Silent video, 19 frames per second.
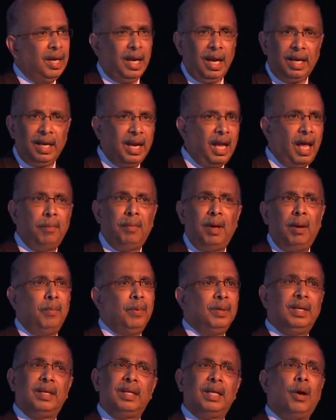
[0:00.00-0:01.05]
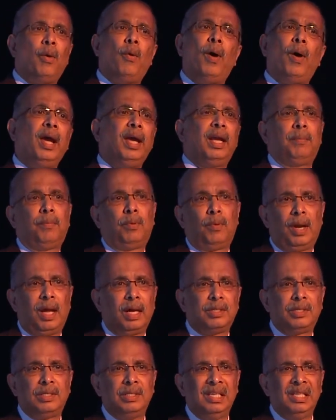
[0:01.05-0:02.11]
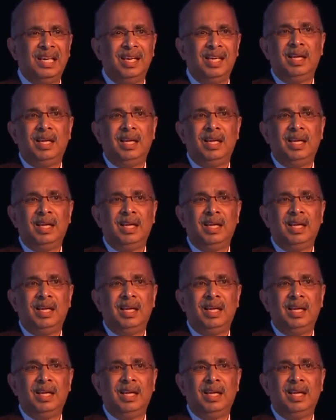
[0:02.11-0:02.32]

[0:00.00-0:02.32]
and come up with the required products,